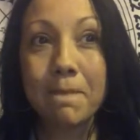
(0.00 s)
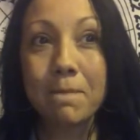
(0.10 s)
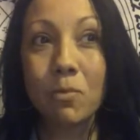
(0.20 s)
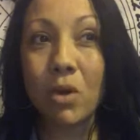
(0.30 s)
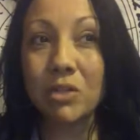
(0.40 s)

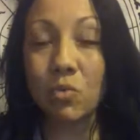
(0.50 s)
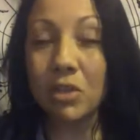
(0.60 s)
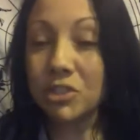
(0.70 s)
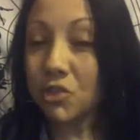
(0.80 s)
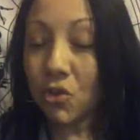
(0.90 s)

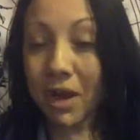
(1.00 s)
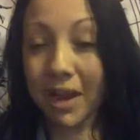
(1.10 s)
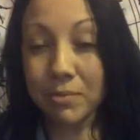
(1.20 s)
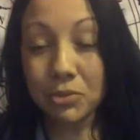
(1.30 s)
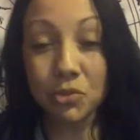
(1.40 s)
once you are
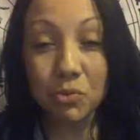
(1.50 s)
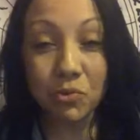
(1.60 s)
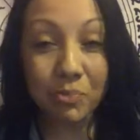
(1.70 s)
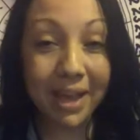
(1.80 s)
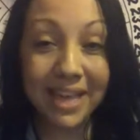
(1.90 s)
able to
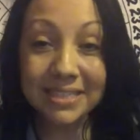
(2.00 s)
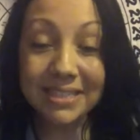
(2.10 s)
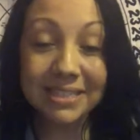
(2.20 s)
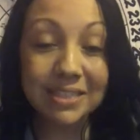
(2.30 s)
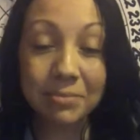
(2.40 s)
move past
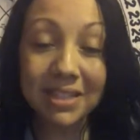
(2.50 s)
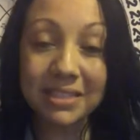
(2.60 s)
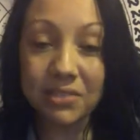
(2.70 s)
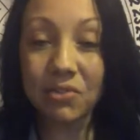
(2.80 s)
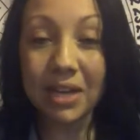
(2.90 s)
it, something
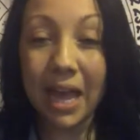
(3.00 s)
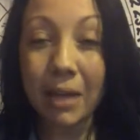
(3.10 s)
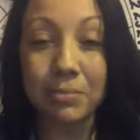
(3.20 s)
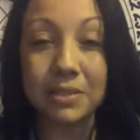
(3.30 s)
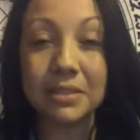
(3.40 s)
different
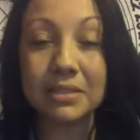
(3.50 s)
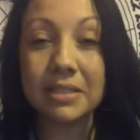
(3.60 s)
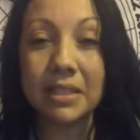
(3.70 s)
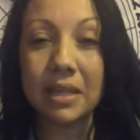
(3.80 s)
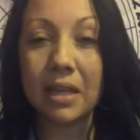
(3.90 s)
happens.